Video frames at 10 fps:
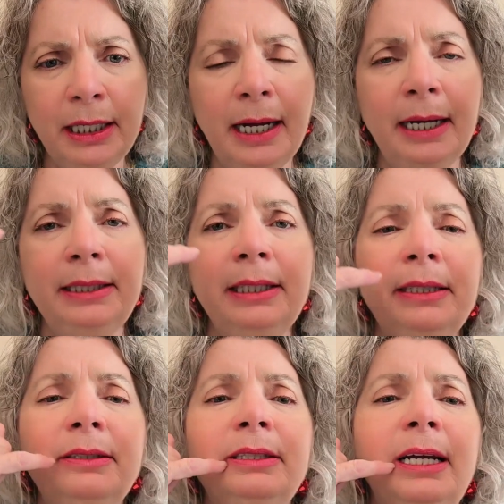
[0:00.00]
The
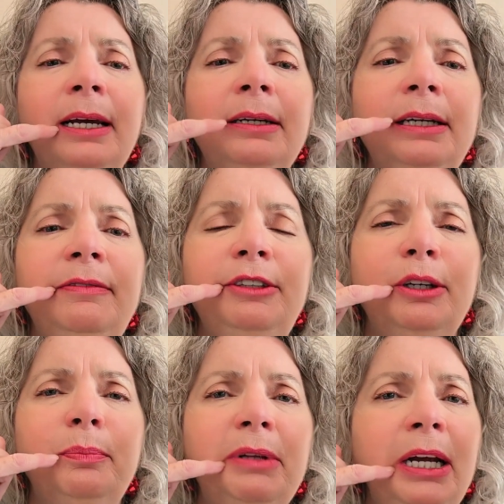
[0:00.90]
idea is that if
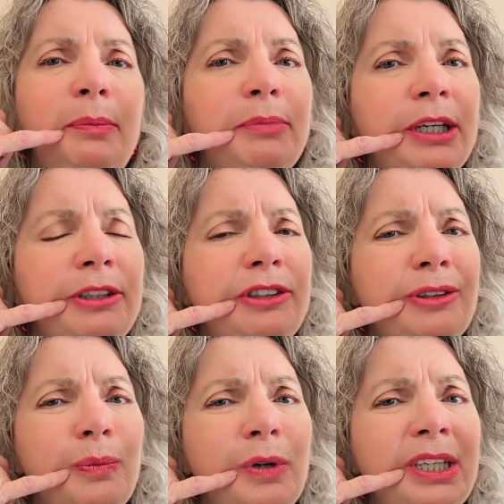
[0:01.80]
you apply
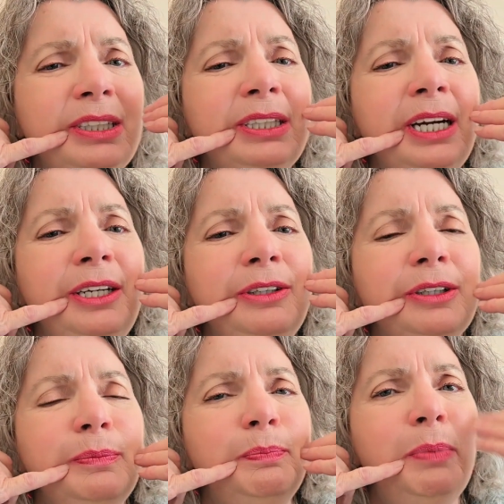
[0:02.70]
pressure to one side,
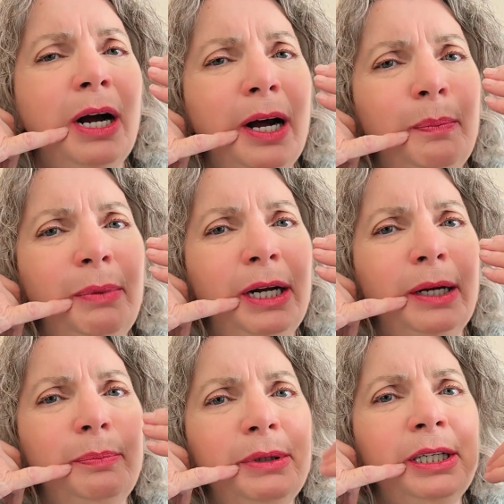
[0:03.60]
you can pop
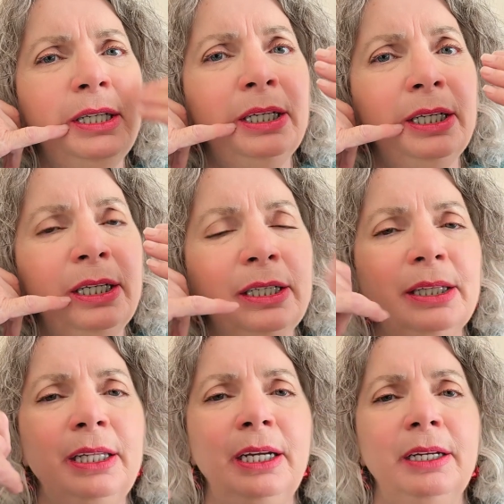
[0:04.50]
up
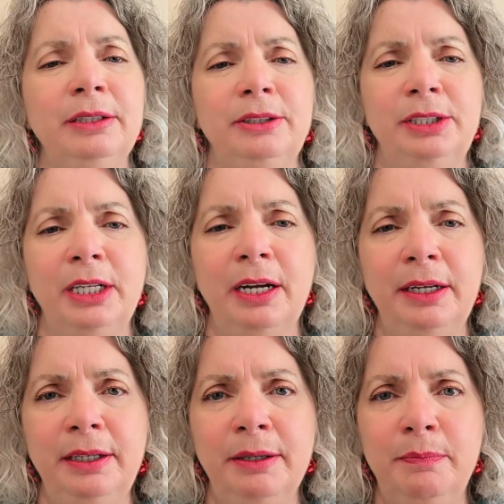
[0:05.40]
the other
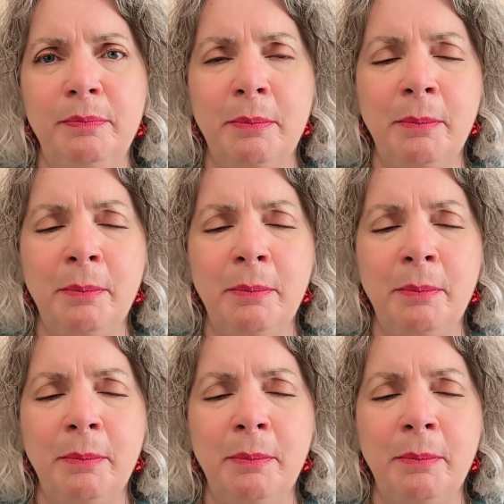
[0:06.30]
side.